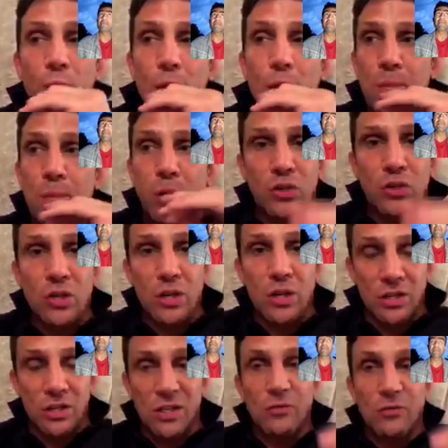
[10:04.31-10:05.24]
pushing
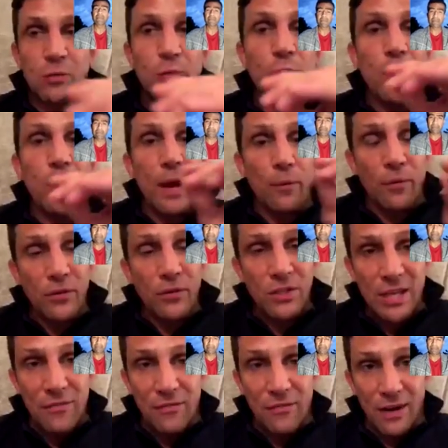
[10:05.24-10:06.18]
ourselves
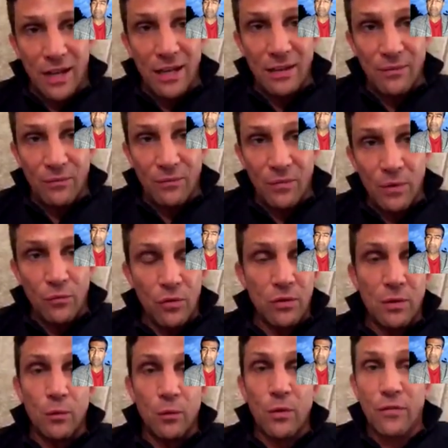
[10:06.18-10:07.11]
safely with
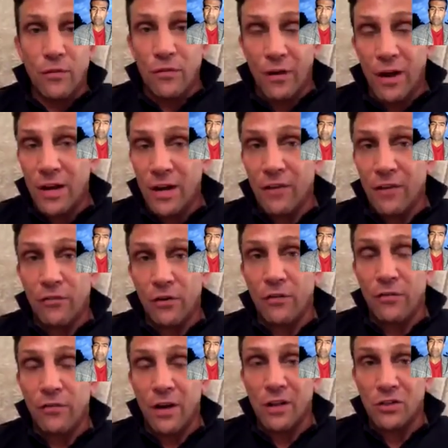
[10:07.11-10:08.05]
a very another
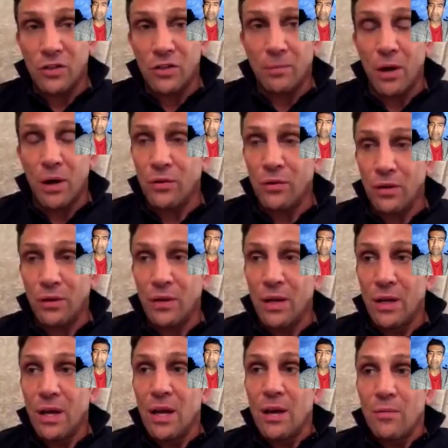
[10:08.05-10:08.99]
advanced opponent,
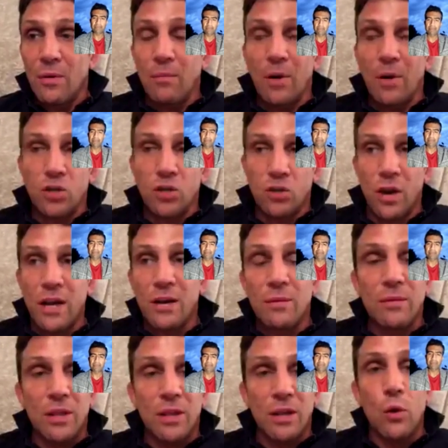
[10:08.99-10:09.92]
but my
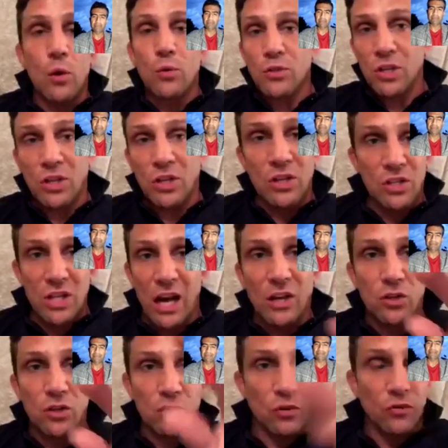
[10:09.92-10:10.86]
who was the
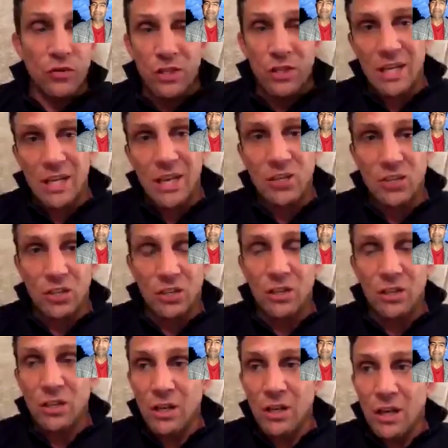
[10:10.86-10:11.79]
conductor of the session,
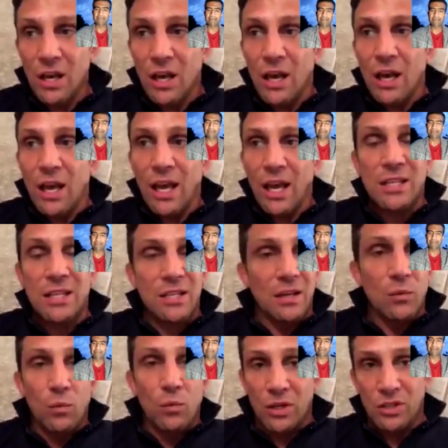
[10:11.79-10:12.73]
he
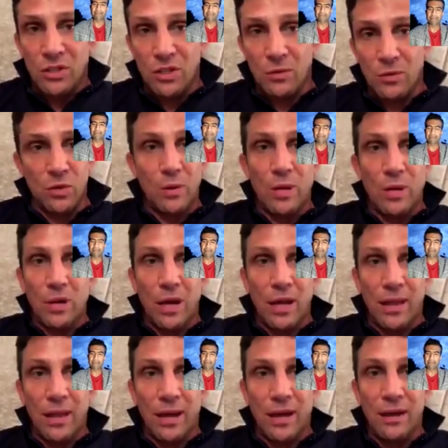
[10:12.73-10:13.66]
didn't want us to do it like
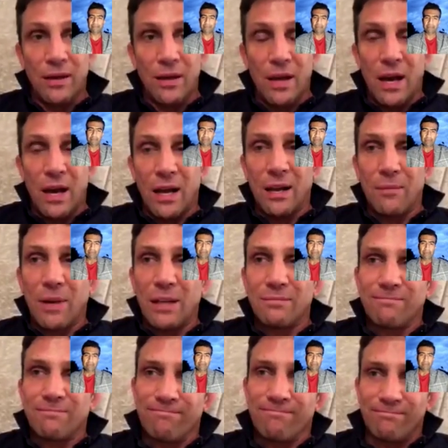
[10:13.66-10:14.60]
that. And I'm like,
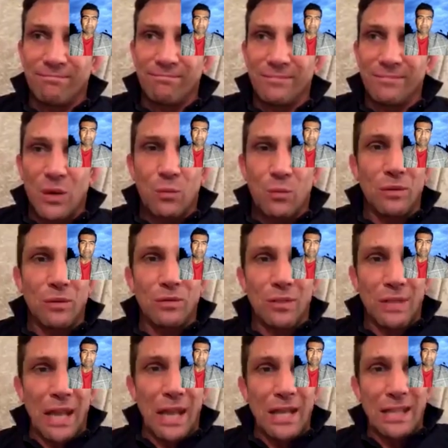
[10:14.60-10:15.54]
well,
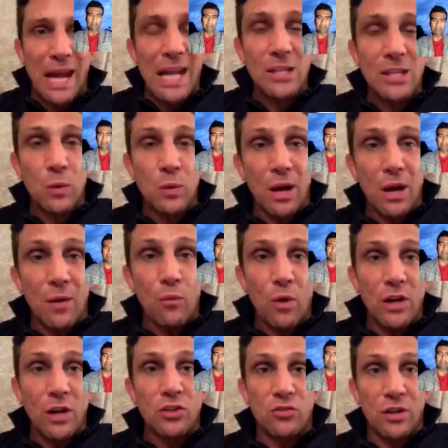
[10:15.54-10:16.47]
that's when I'm
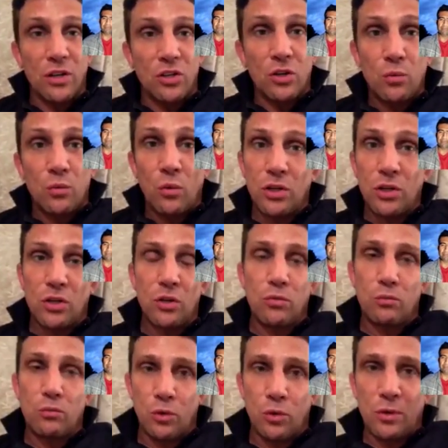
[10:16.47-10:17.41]
wondering, do
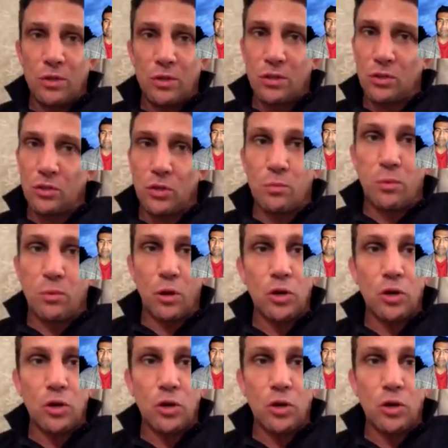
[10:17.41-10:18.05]
you push